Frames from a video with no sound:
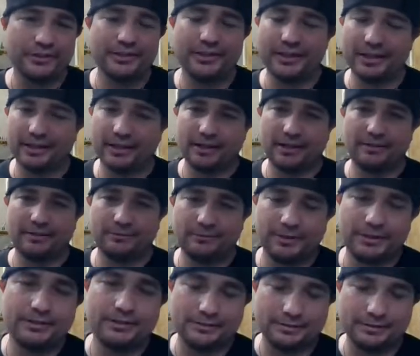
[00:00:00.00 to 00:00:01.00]
Yeah,
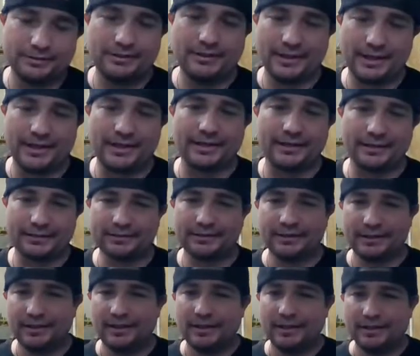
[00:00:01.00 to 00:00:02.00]
well, yeah,
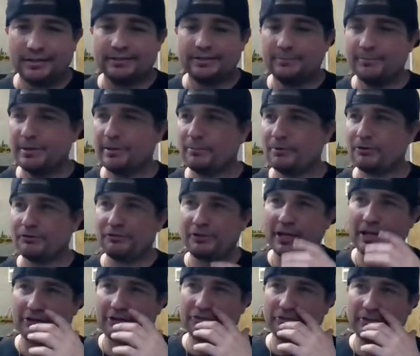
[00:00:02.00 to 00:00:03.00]
the member
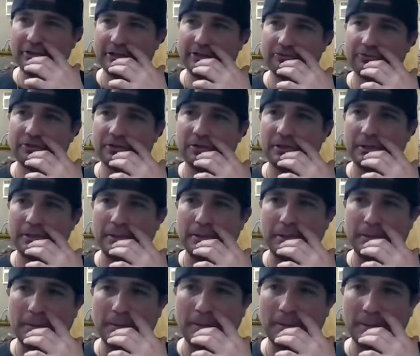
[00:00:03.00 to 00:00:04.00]
section is
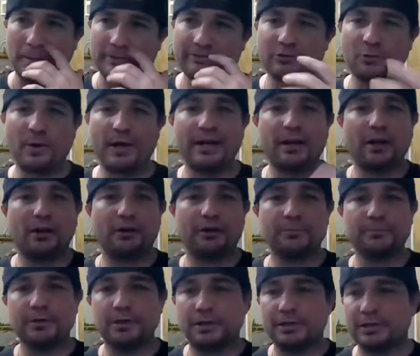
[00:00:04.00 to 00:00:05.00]
it's a way to earn
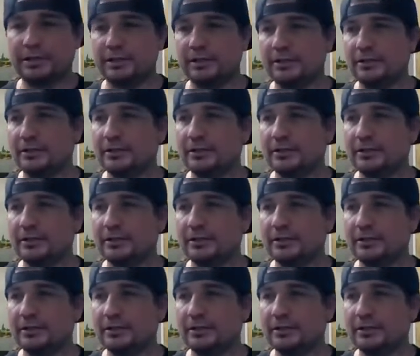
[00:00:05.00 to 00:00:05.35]
money,